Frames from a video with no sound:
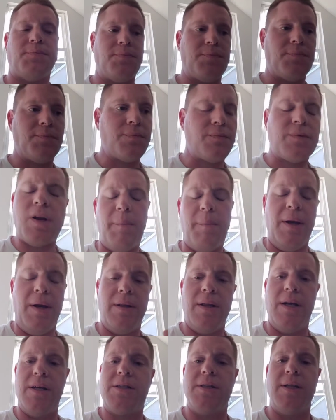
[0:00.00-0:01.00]
I mean, less
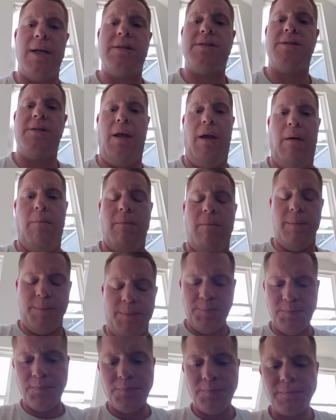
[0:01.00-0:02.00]
and less steam.
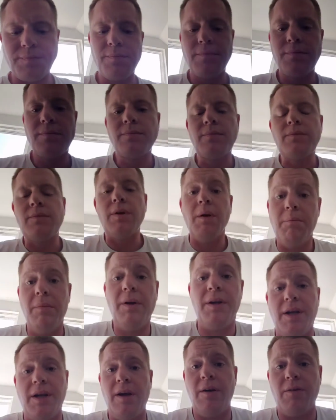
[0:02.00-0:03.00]
But
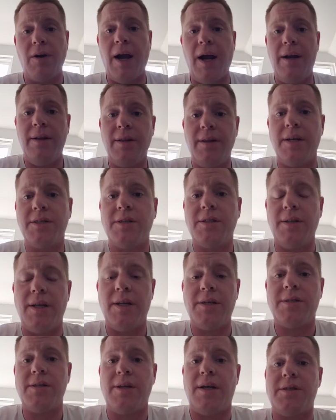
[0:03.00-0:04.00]
yeah, right, less and
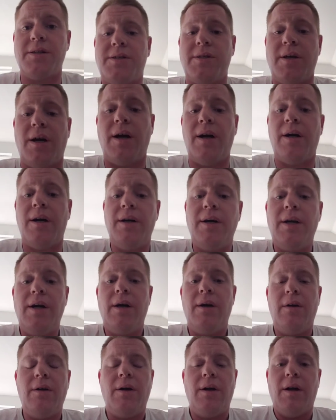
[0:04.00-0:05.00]
less.
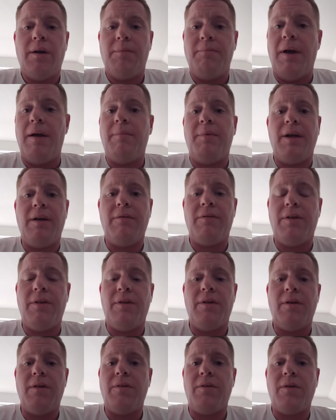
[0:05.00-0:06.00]
Maybe even
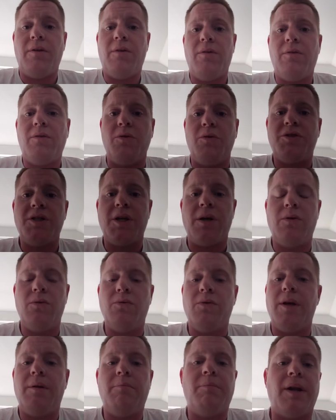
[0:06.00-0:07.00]
the losing
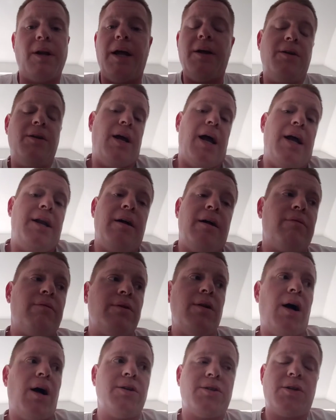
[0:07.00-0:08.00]
coolant. But I never
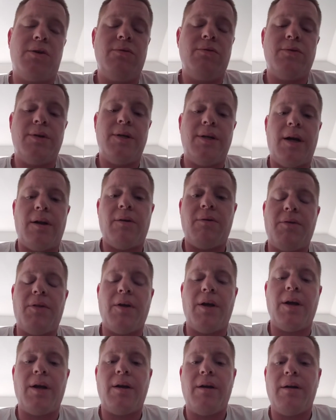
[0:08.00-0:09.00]
lost coolant. I don't think.
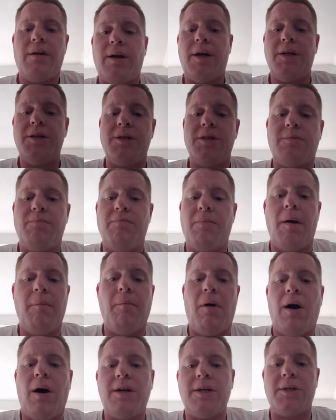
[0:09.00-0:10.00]
I
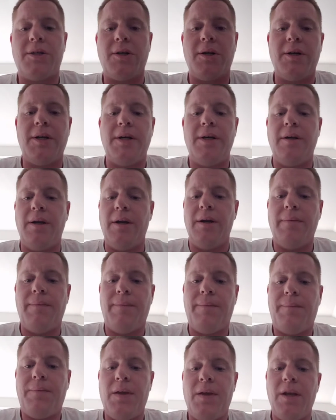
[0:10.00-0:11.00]
monitored it.
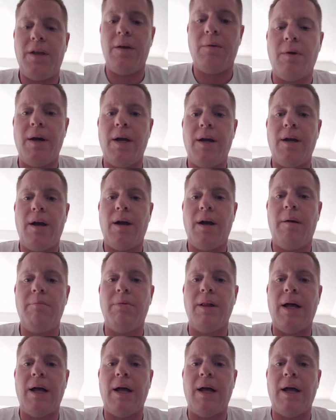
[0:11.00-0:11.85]
Anyway, I blabber.